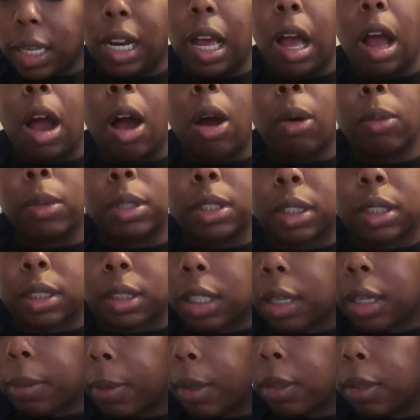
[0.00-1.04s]
And I always just
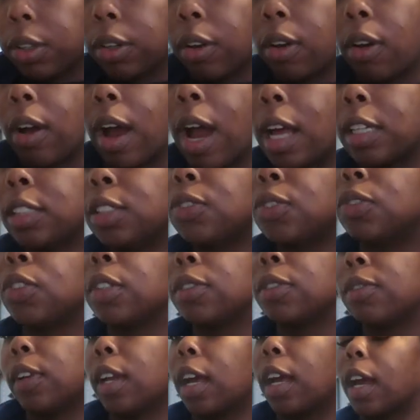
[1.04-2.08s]
think about y'all. I just really
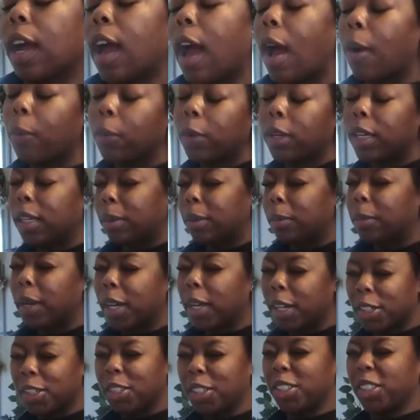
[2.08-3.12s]
feel like I would eat
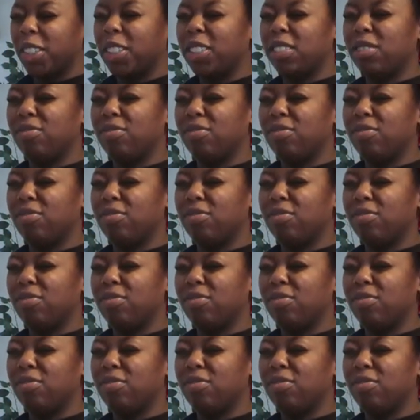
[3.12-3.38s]
better